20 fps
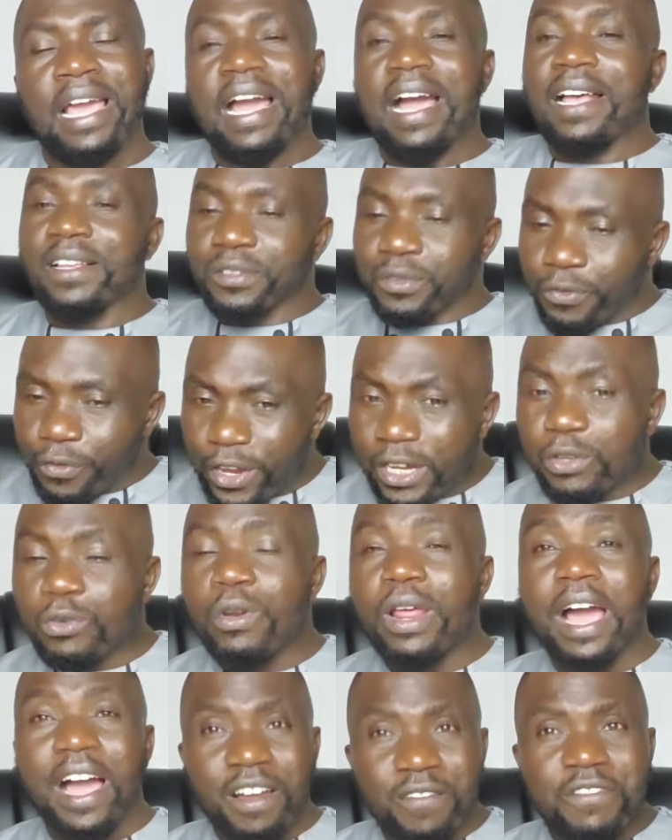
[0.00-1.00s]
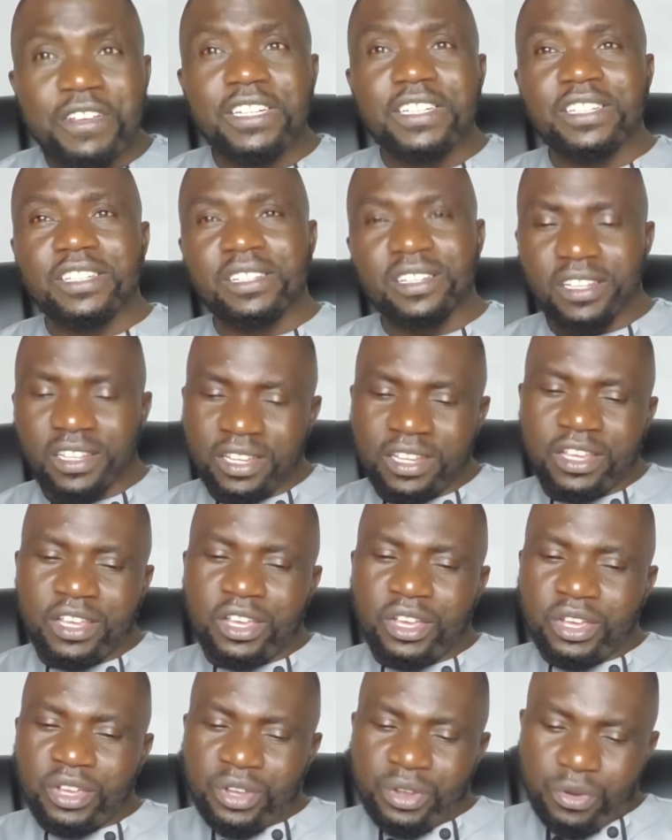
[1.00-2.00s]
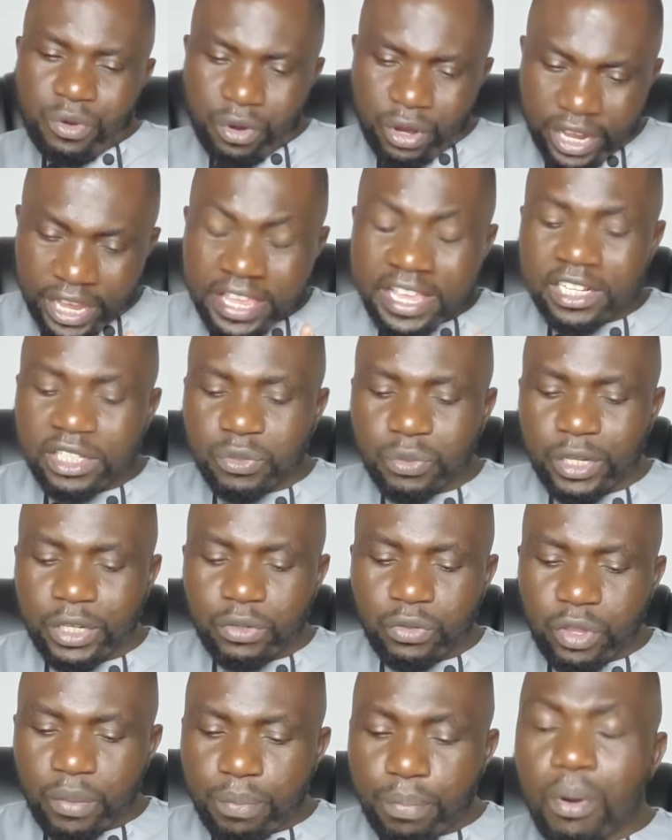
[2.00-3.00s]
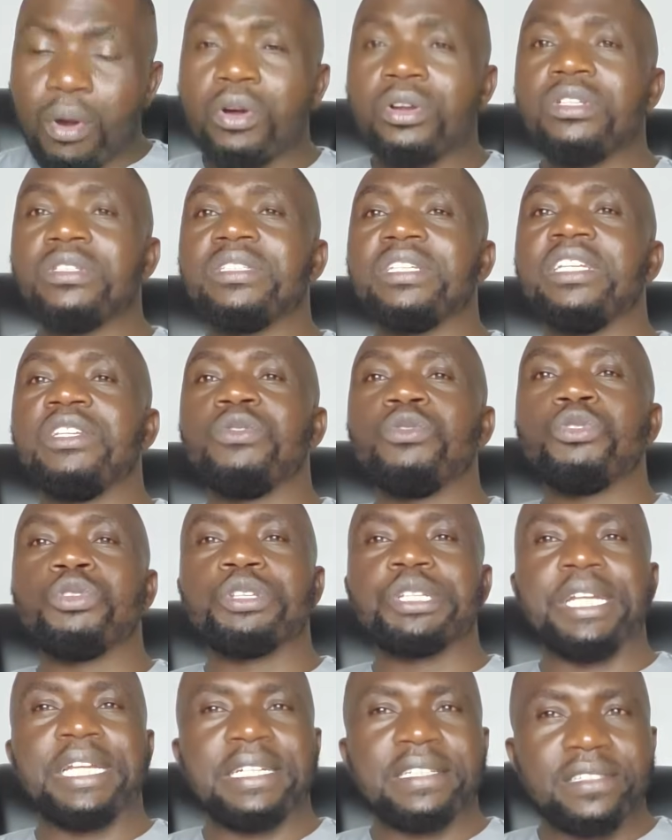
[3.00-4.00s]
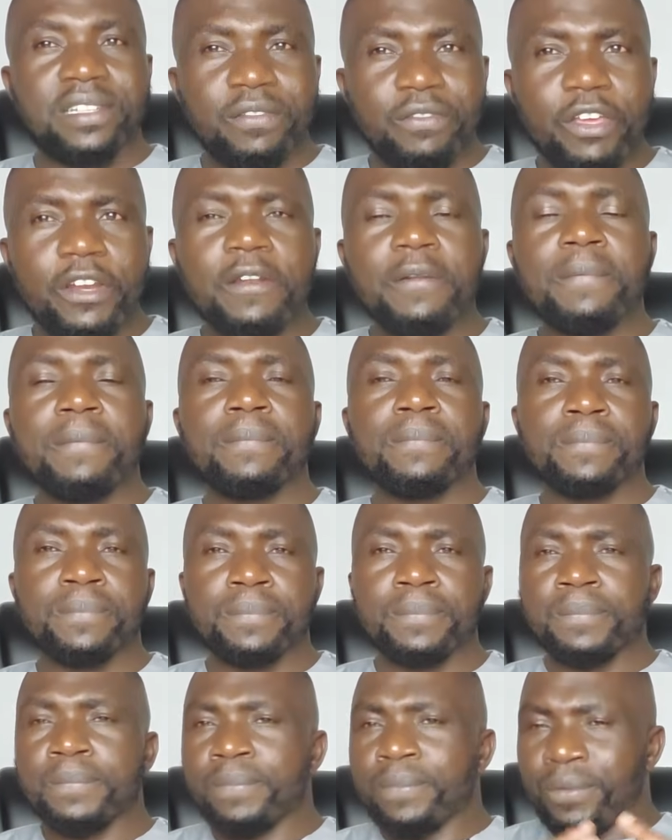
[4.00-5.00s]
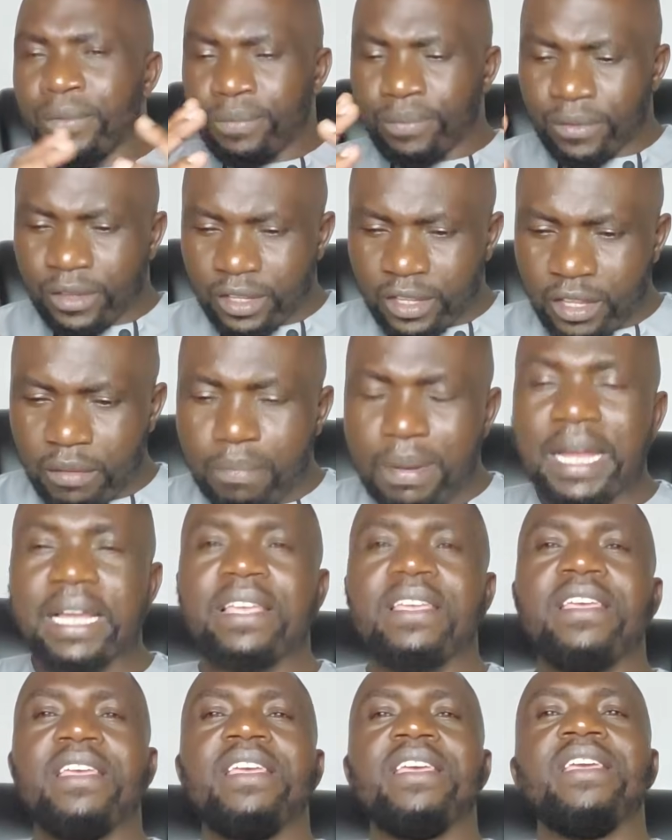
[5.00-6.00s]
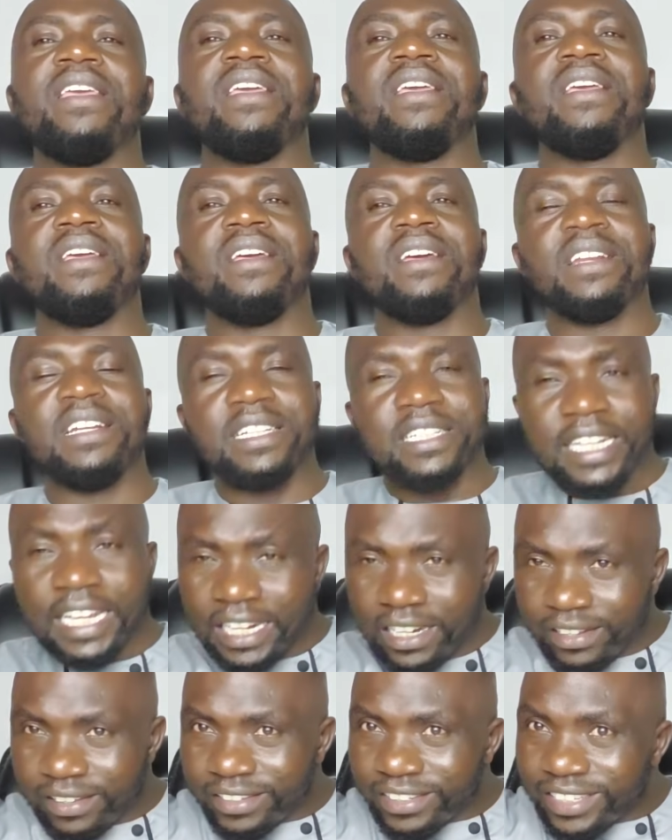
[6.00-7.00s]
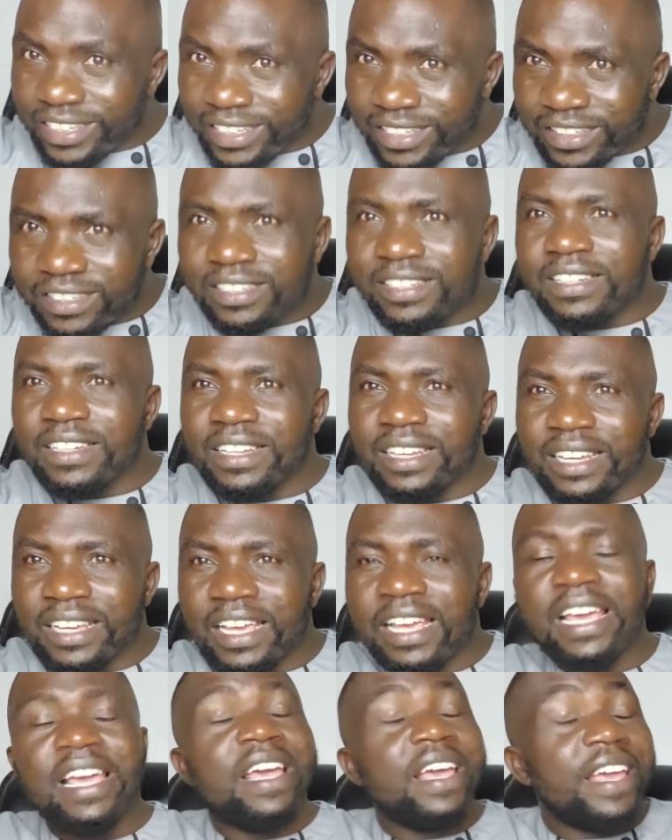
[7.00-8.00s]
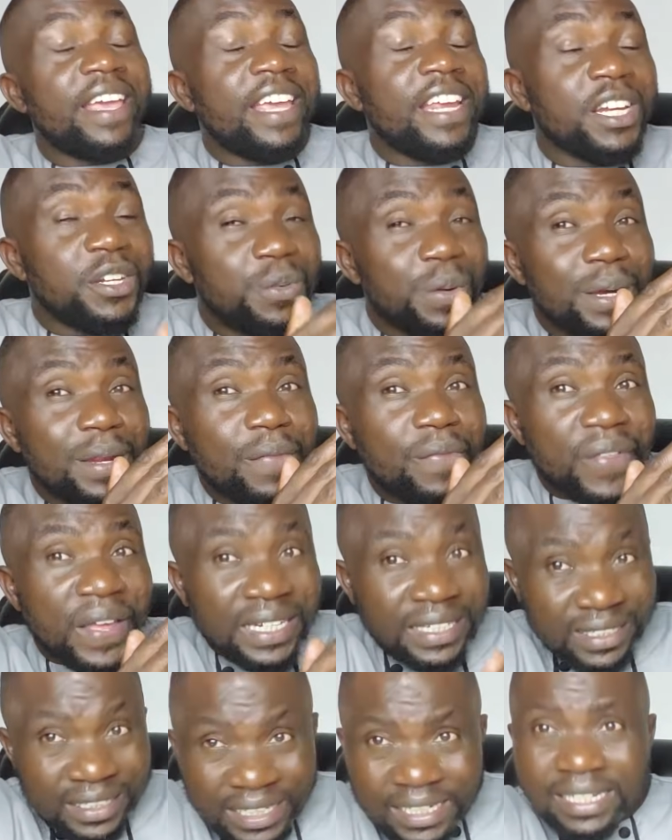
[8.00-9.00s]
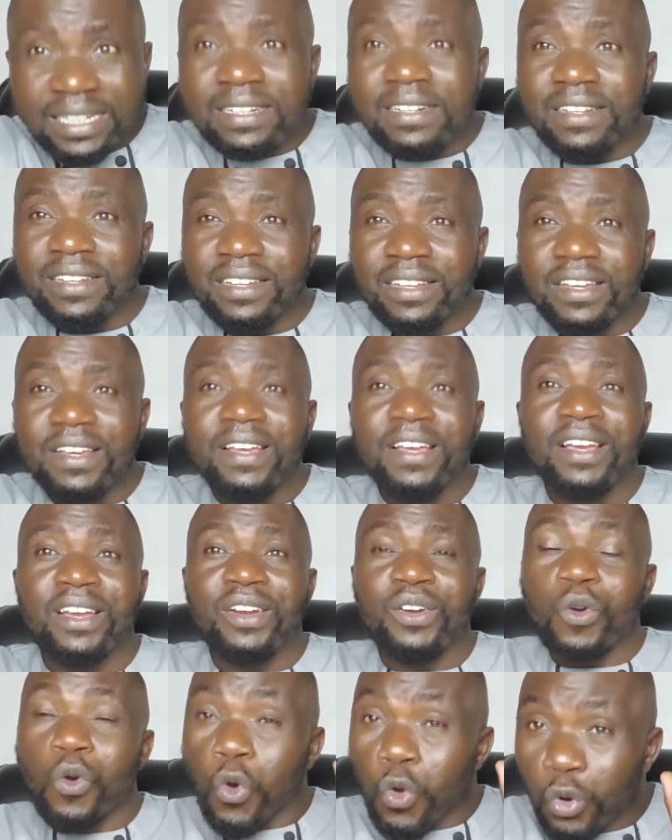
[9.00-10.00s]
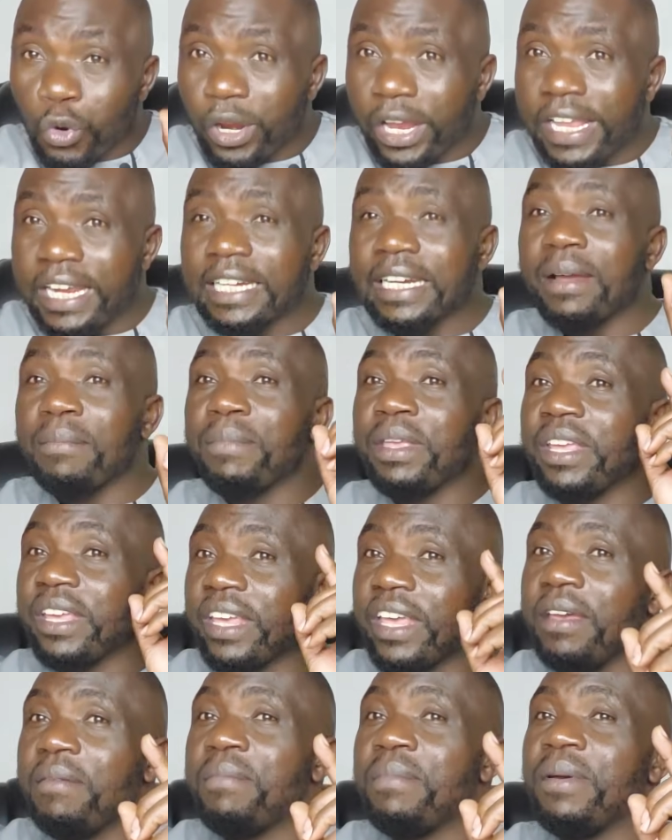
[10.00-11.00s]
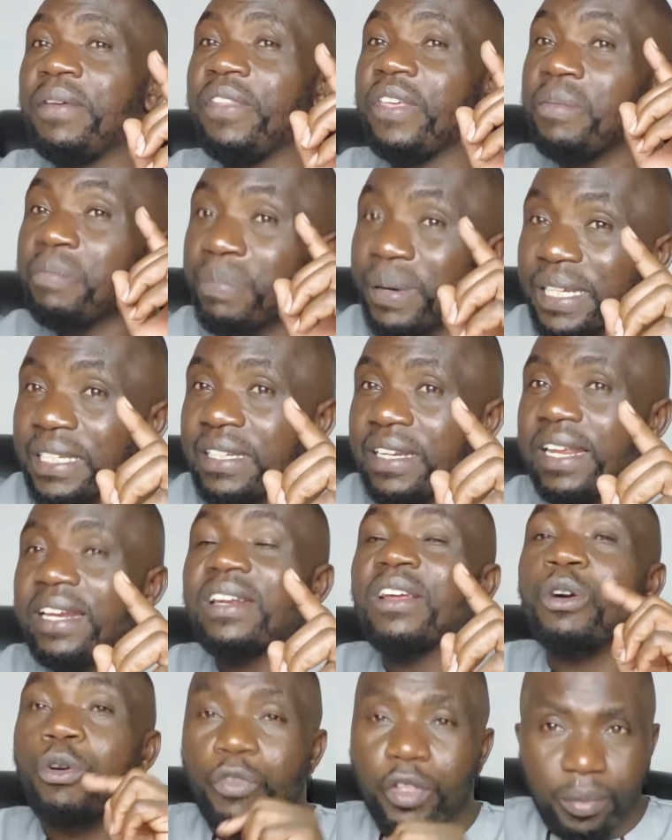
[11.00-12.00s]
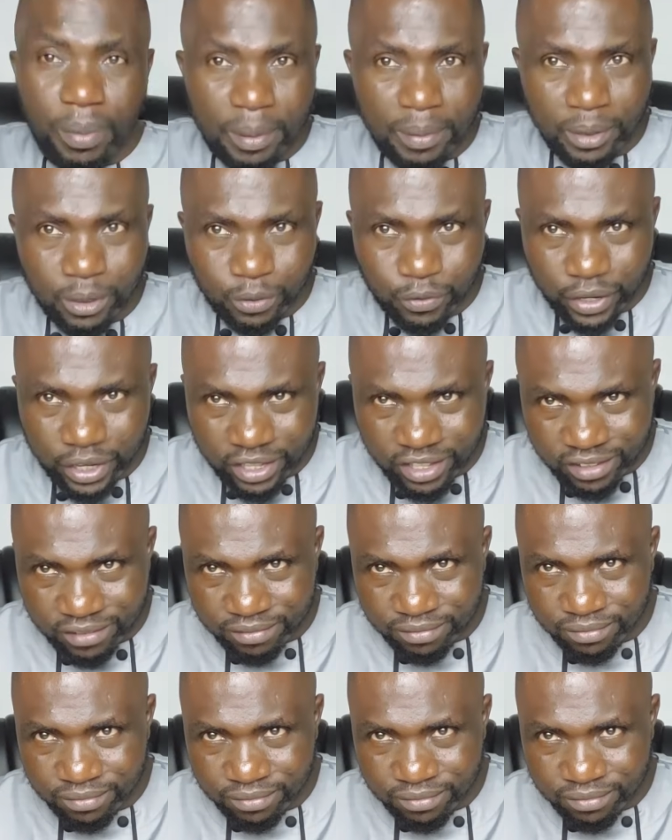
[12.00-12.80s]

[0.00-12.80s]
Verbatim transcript: As fate would have it, Kenyans went to the polls in 2007. Kibaki retained the seat. In 2013, Uhuru Kenyatta became the president of the Republic of Kenya.